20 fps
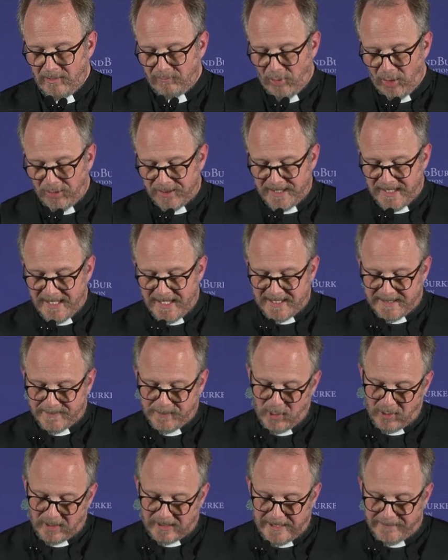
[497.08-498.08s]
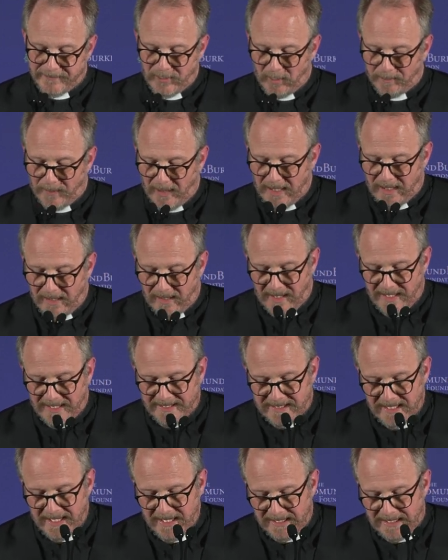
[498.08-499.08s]
Rod, in his book Live Not by
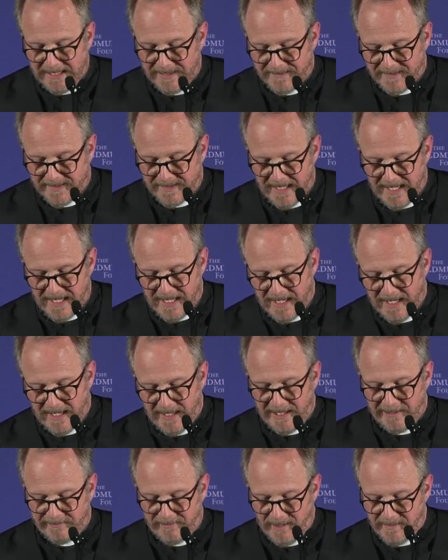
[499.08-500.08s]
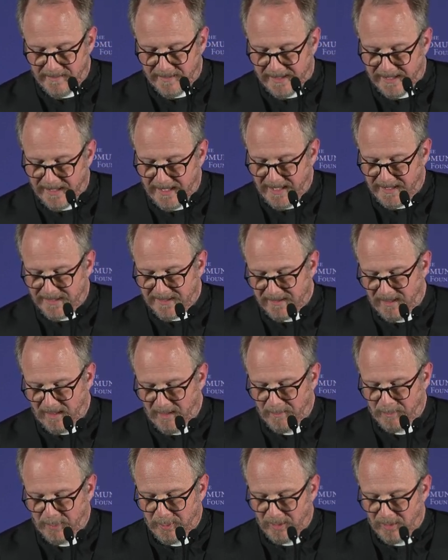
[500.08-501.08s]
Lies, gives the heroic
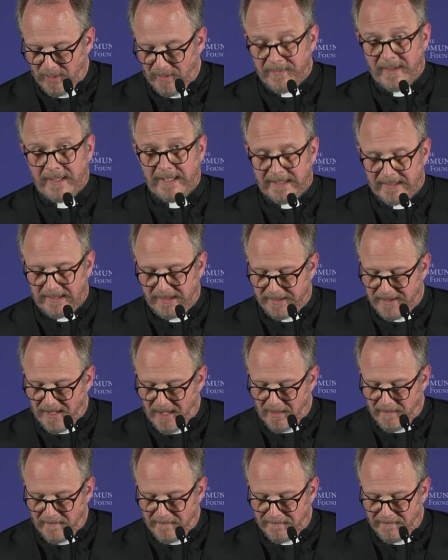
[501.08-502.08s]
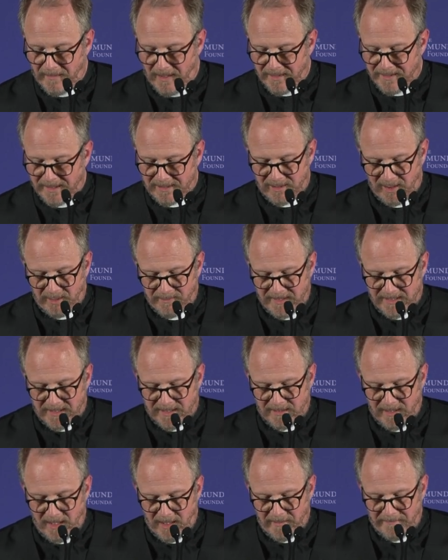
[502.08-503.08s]
example of the little known Father
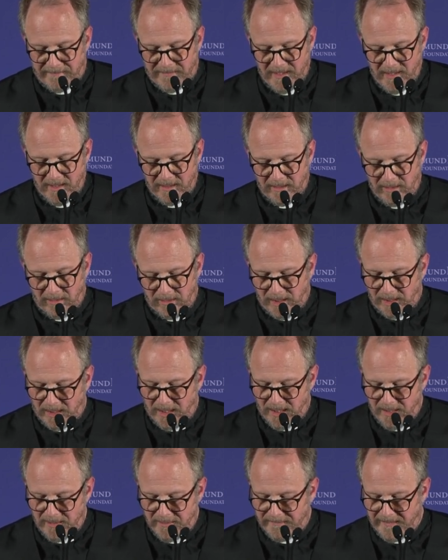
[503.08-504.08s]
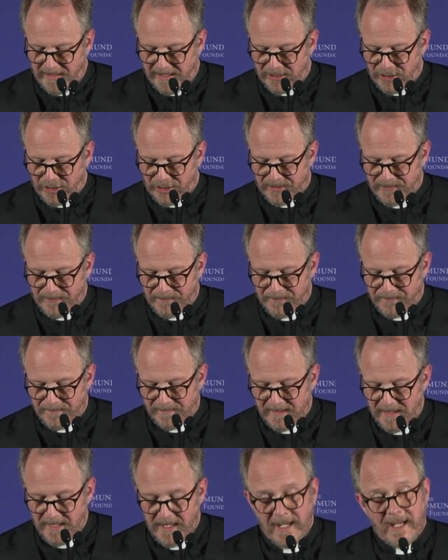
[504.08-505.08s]
Tomislav Kolakovich.
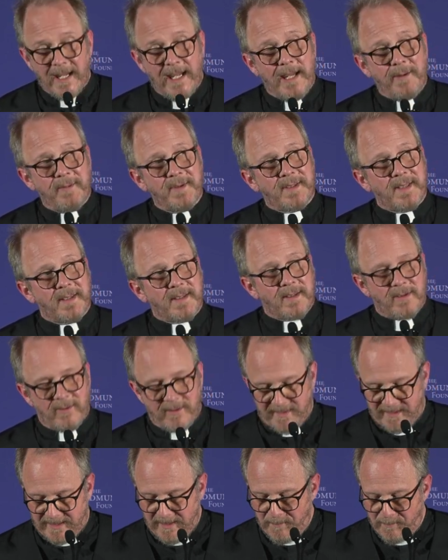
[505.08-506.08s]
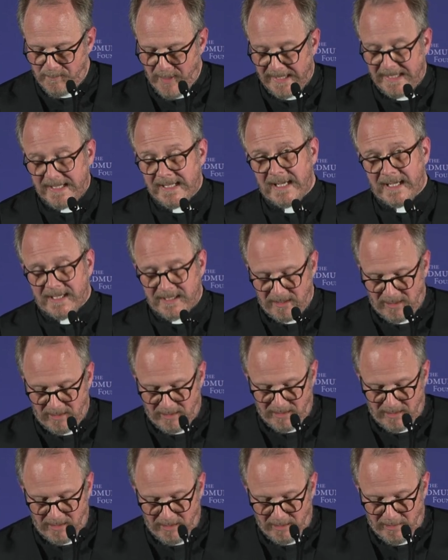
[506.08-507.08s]
He was the sort of St. Benedict
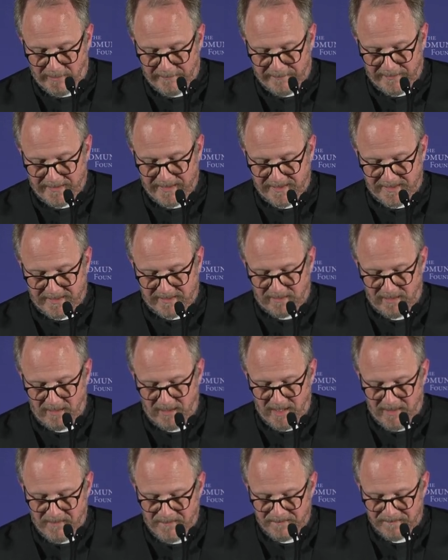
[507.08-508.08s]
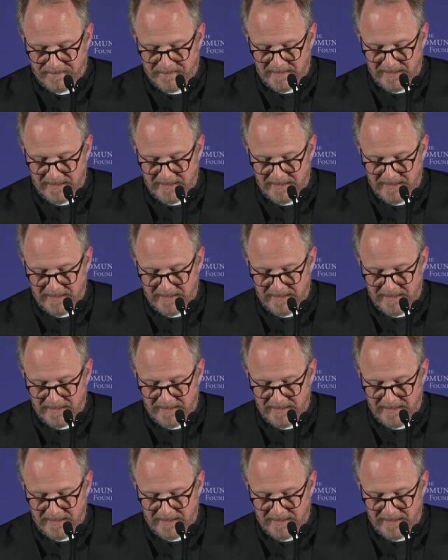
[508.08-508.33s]
of his time.